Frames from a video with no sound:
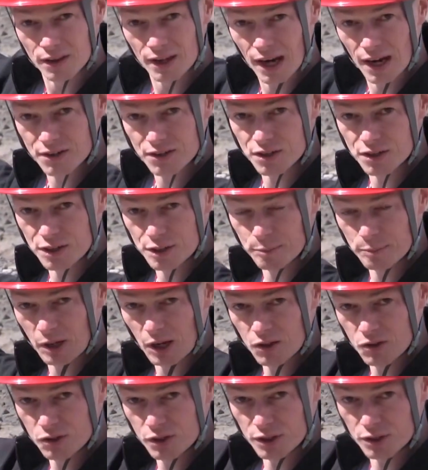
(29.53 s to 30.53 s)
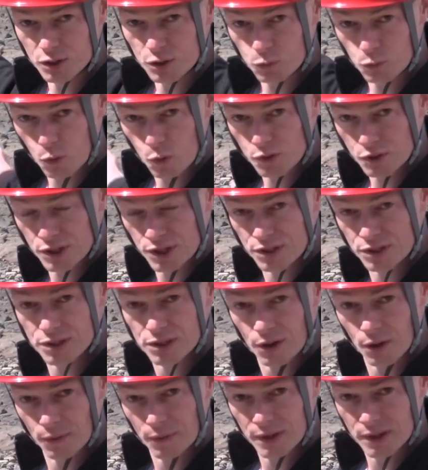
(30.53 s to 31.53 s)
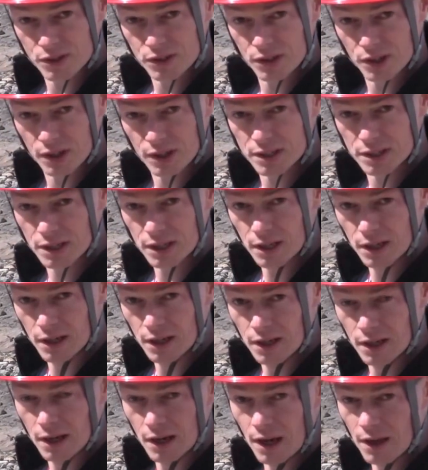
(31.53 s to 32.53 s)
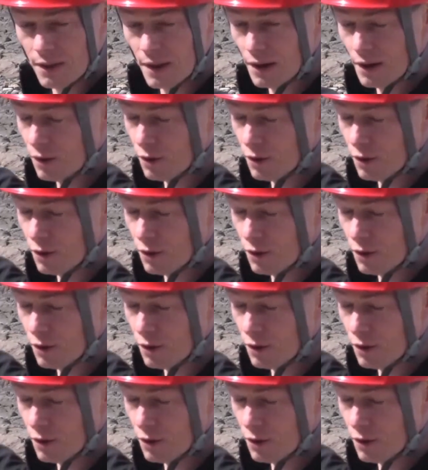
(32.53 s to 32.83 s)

that the axis is plunging towards us on this side and